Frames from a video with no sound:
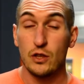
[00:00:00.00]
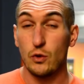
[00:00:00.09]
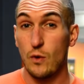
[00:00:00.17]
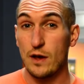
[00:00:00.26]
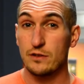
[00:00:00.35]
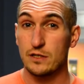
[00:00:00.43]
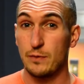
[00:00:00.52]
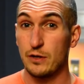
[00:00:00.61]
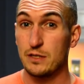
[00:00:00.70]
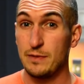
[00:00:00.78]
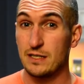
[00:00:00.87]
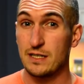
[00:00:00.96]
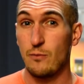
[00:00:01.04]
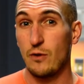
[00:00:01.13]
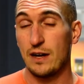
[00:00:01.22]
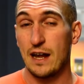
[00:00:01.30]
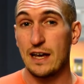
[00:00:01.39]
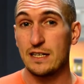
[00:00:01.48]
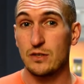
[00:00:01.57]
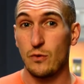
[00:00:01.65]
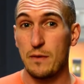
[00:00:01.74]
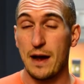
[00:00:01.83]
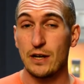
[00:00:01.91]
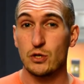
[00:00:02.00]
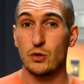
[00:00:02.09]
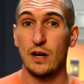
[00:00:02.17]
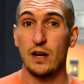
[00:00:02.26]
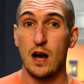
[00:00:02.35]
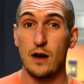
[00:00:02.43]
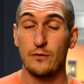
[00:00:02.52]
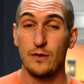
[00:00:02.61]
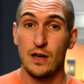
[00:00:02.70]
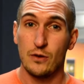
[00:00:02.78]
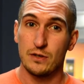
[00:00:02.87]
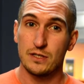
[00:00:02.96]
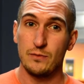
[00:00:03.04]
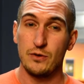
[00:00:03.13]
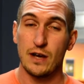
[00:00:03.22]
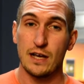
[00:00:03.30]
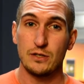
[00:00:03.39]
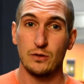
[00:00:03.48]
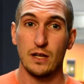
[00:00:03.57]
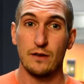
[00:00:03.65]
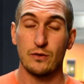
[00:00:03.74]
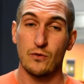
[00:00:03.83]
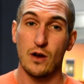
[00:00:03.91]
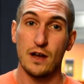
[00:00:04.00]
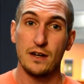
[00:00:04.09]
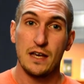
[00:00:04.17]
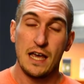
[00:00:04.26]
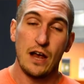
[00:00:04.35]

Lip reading: The weather's supposed to be somewhat nice, so we might trade off with some of you guys who love the run.